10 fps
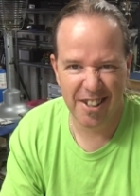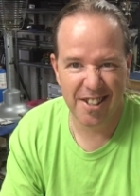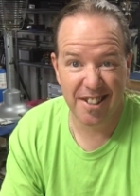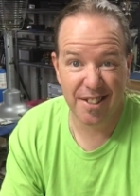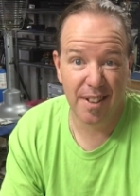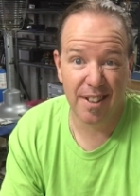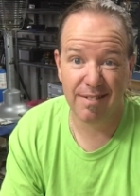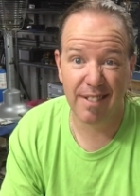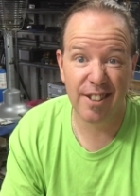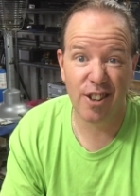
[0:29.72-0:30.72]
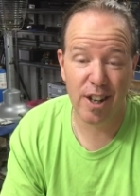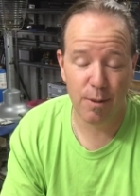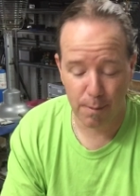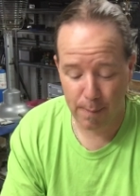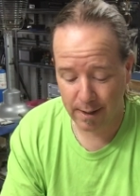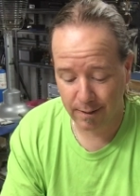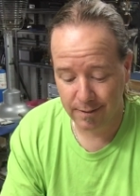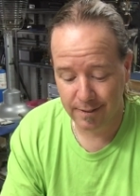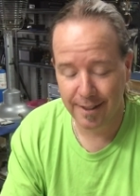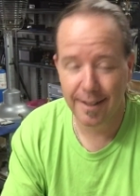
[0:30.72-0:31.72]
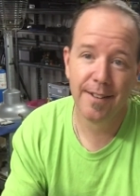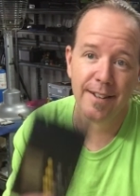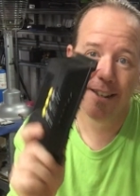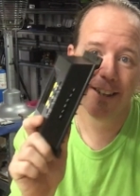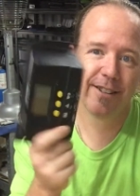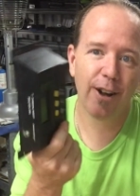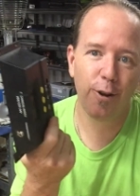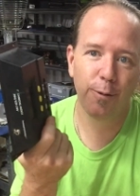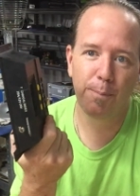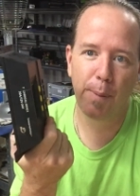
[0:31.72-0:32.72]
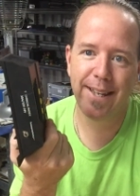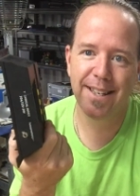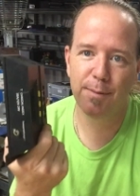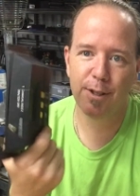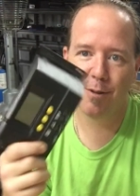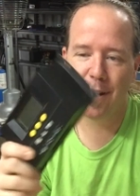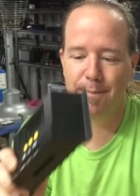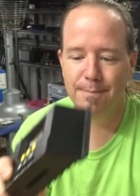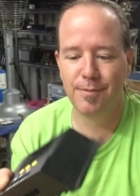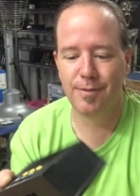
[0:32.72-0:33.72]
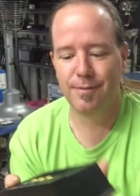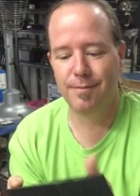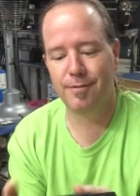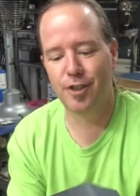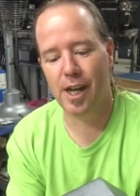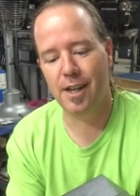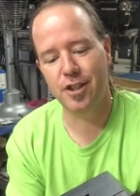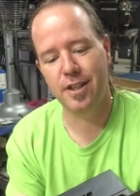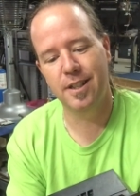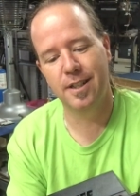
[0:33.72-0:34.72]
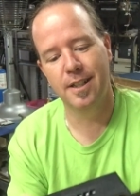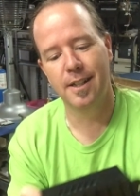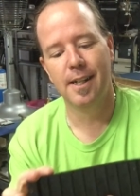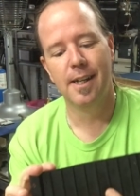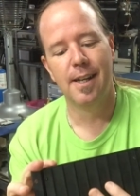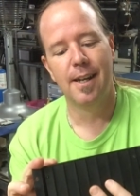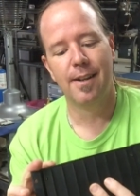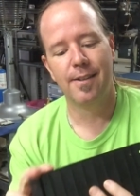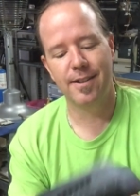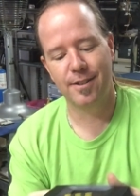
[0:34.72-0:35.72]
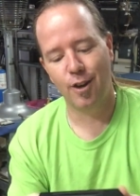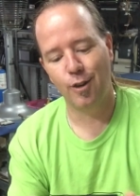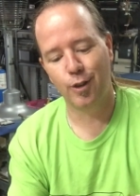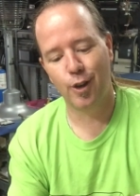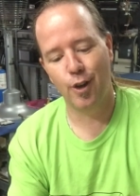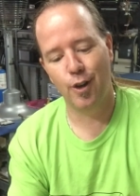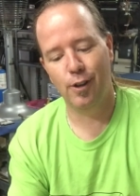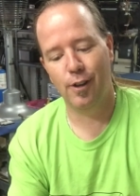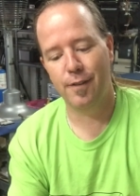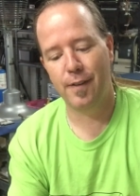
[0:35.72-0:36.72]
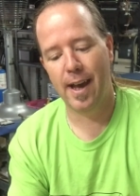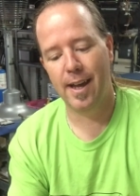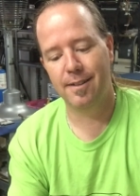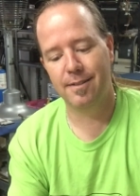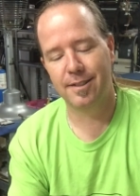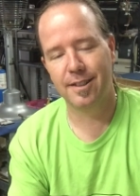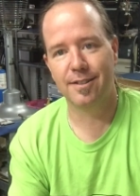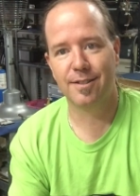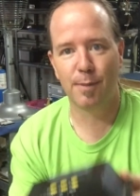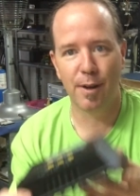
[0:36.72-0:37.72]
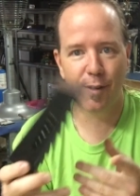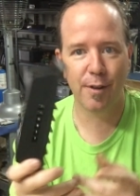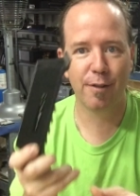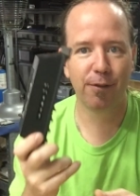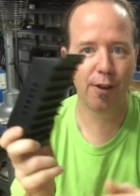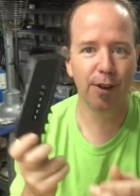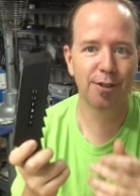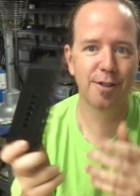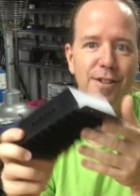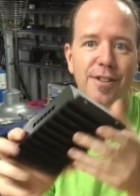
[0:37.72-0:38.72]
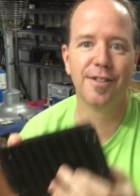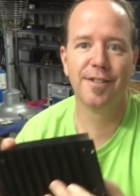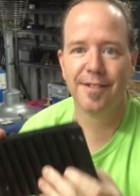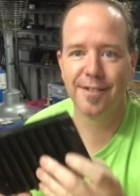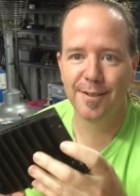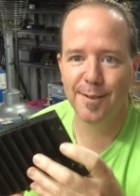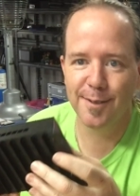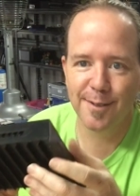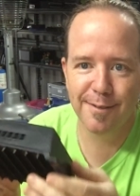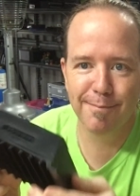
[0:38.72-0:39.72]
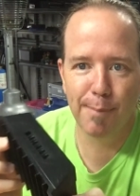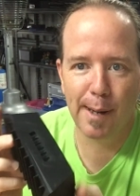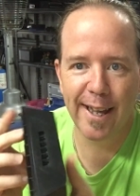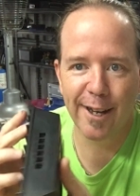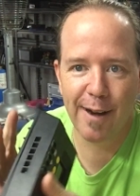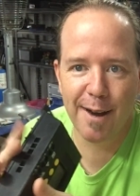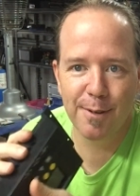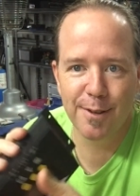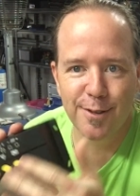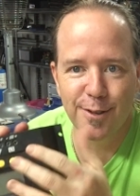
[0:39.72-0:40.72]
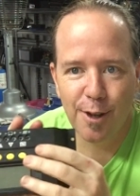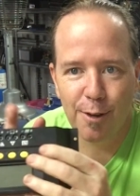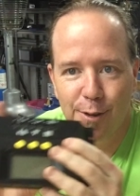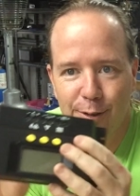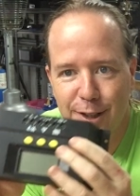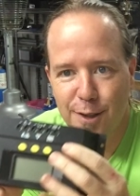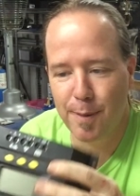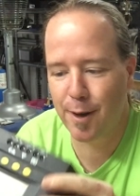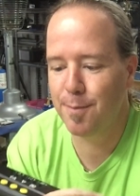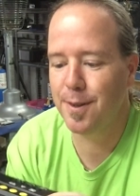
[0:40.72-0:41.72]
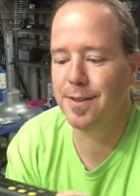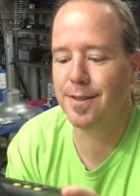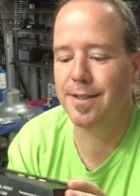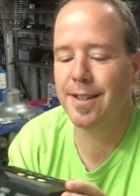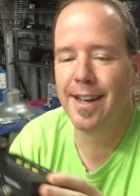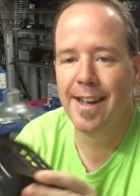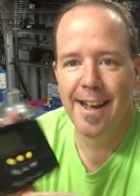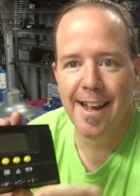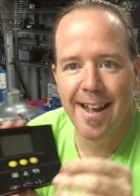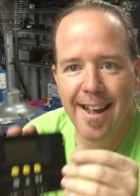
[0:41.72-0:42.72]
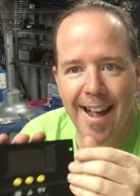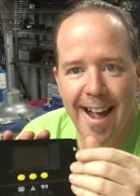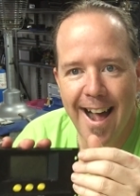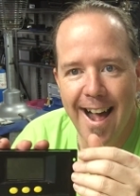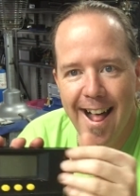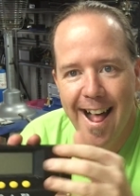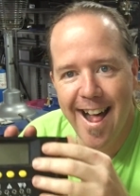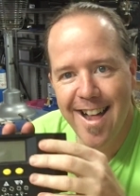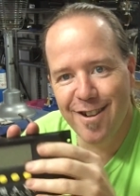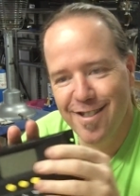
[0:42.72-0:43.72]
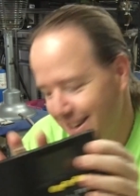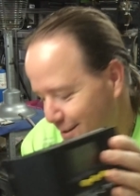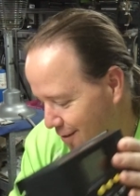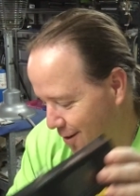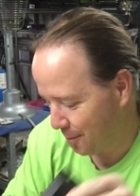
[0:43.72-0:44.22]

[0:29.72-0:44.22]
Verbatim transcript: 36 volt 190 watt panel an old PWM charger. This old girl I've had since my very first playing around with solar experiments. And I think